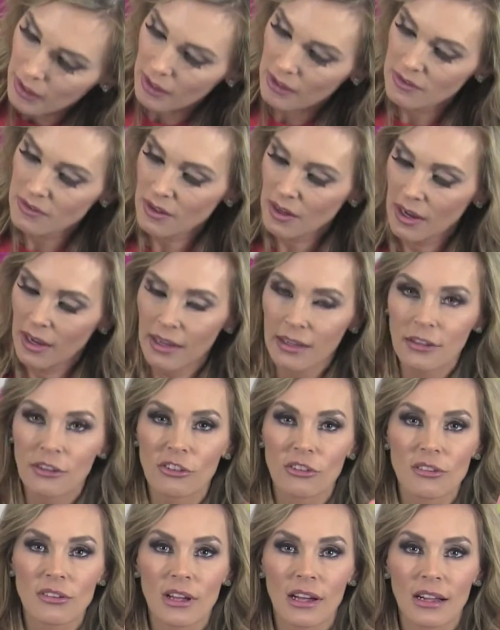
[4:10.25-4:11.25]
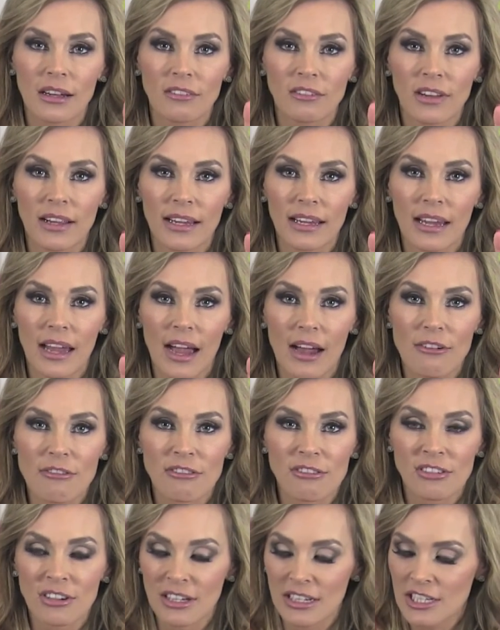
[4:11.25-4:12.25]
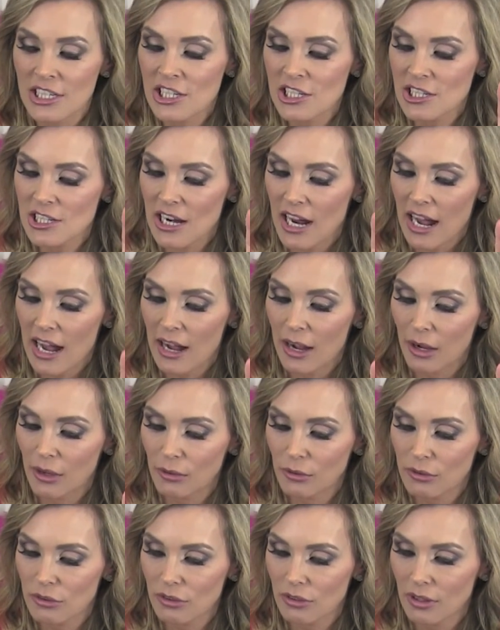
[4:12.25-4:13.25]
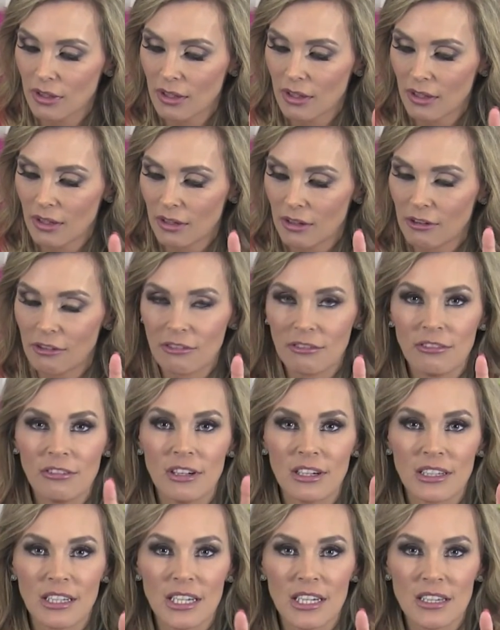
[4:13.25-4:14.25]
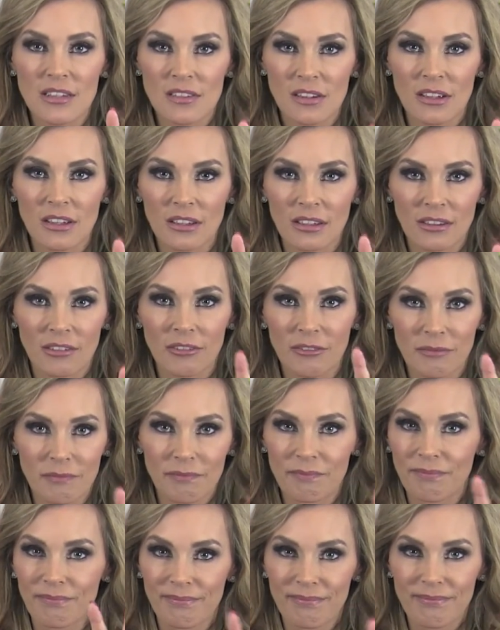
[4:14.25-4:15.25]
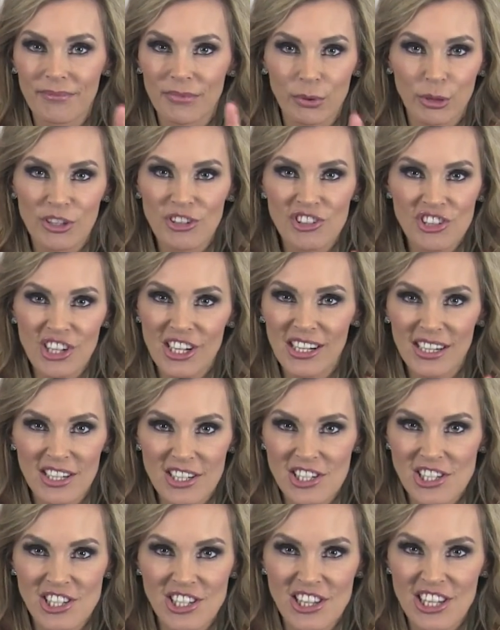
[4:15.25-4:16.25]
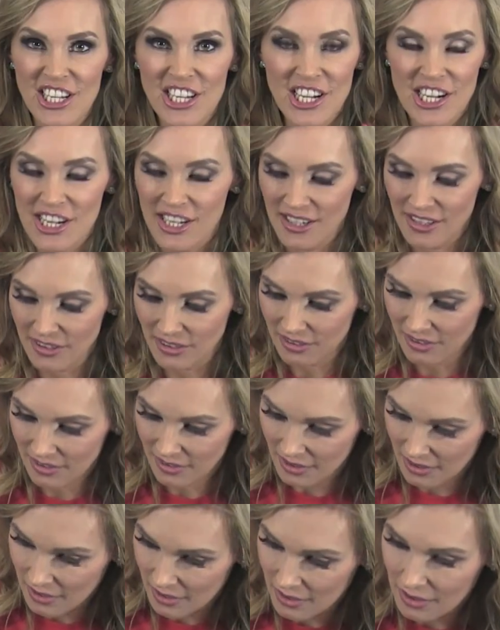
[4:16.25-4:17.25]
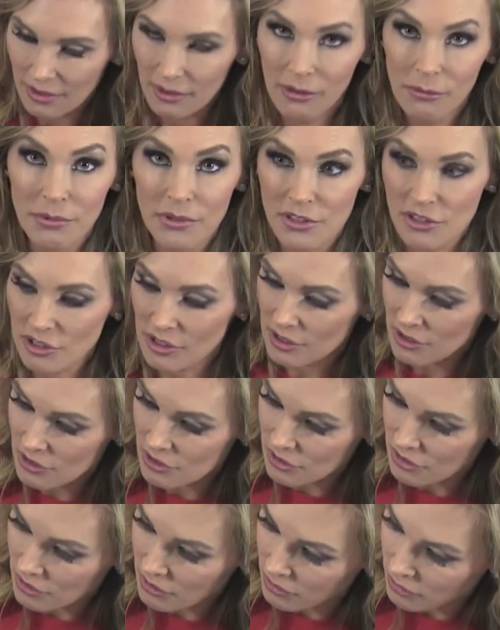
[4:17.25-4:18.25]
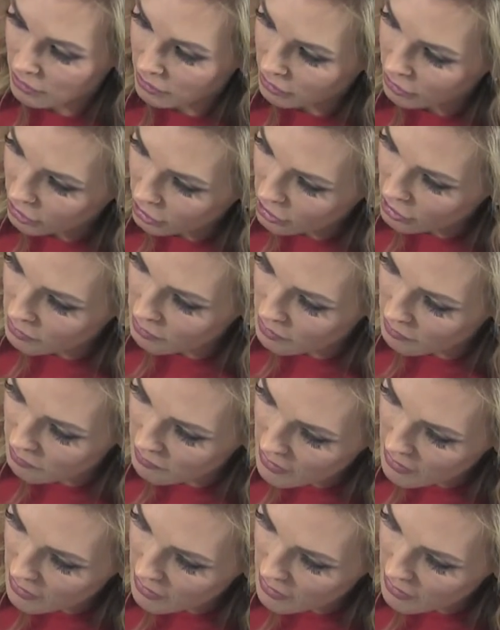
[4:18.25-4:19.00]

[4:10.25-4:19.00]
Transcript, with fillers: His hand just kind of like reached out, ready to protect the earth and protect all human